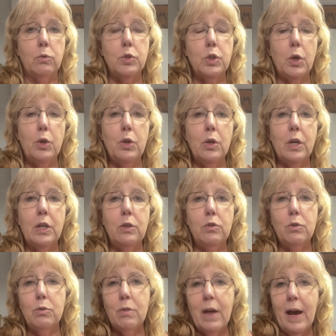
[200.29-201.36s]
So you can
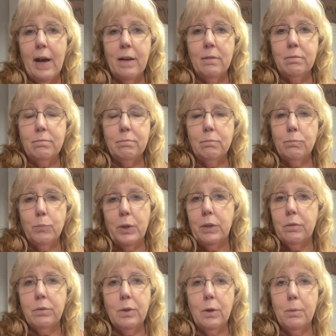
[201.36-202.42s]
do that
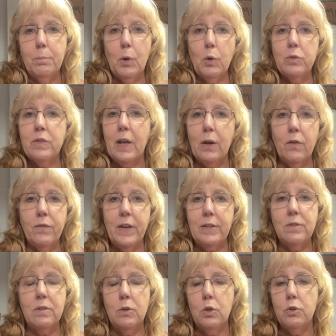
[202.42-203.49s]
with your motorcycle
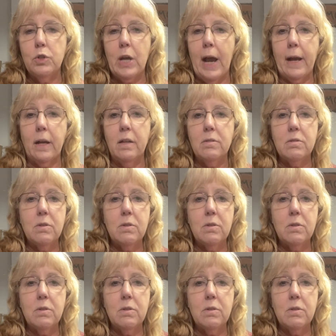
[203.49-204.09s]
vest and your jacket.